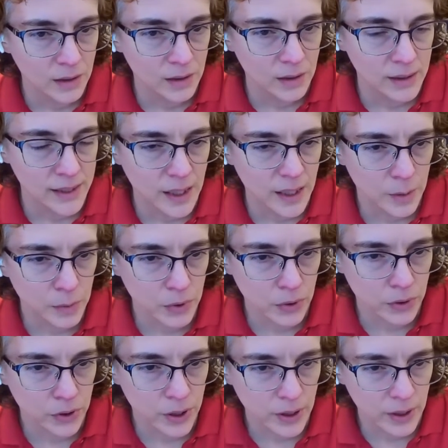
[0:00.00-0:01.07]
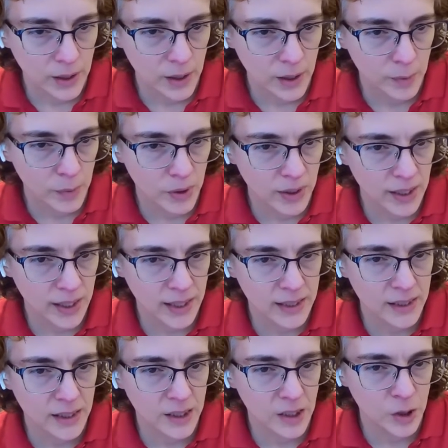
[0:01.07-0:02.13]
Let's get a booth. Burton
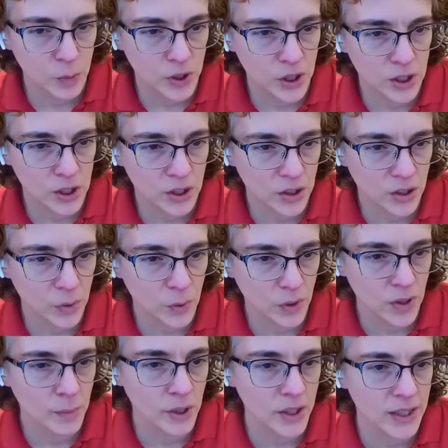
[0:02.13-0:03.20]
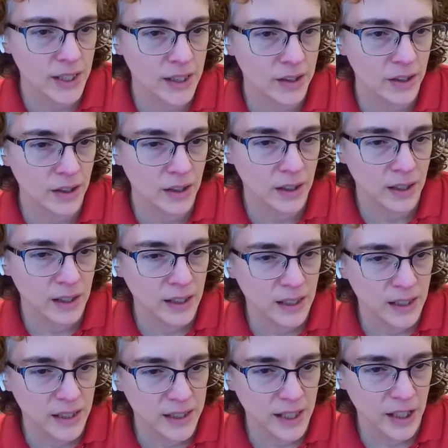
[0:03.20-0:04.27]
cast a suspicious look toward the bartender.
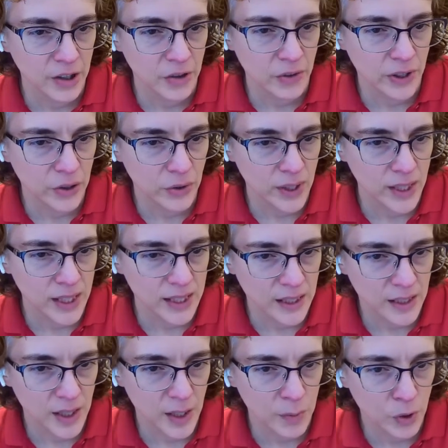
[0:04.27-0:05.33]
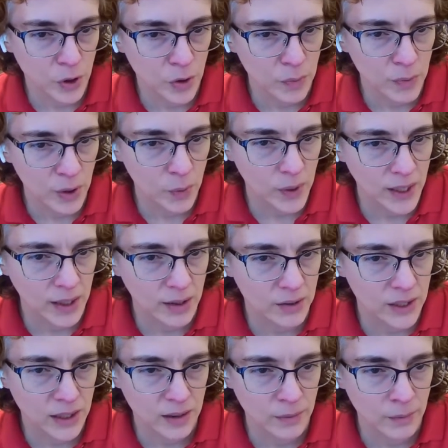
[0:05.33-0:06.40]
Zachary agreed and let Burton pick one
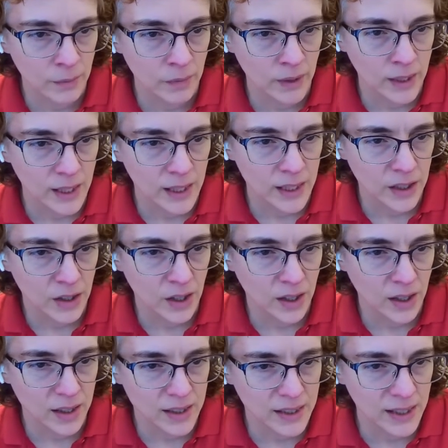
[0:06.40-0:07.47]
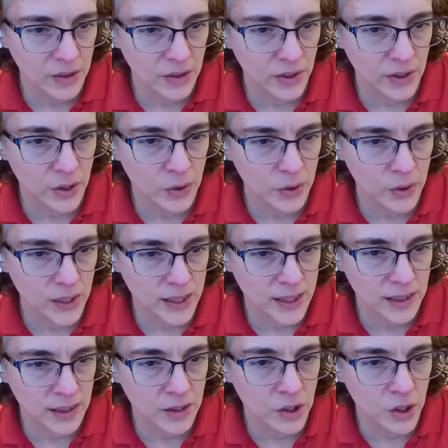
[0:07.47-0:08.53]
out. He did not, Zachary
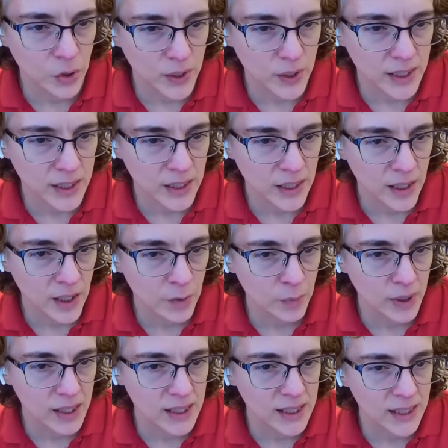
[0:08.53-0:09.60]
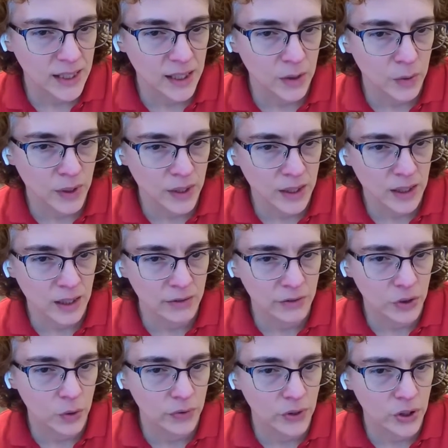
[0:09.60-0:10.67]
noted, pick a seat with a
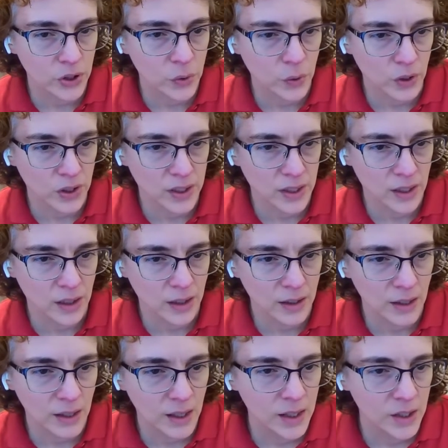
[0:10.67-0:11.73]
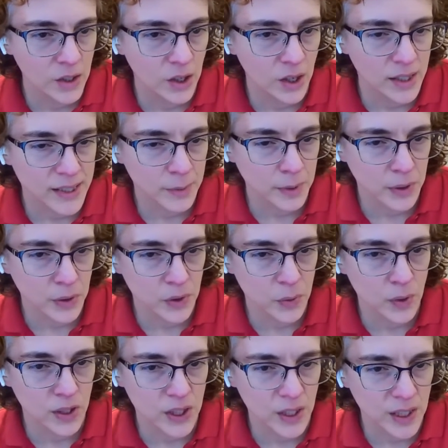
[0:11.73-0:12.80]
view of the doors. Not someone who was
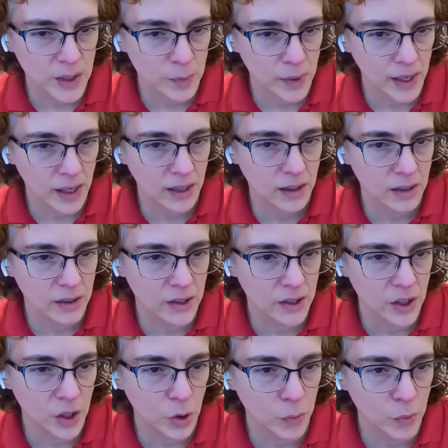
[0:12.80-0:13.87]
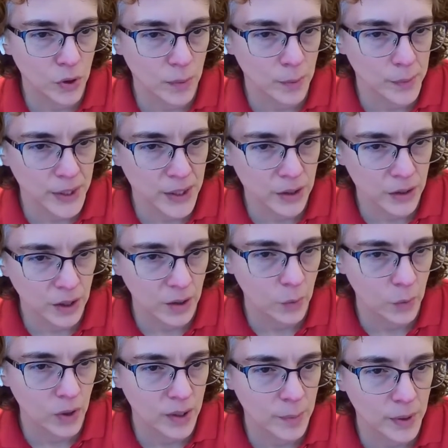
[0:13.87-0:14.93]
watching his back, so probably not
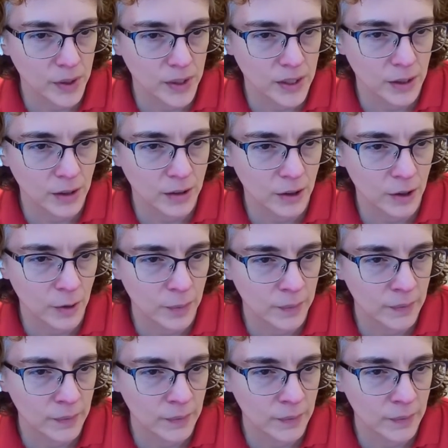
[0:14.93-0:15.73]
worried about a stalker.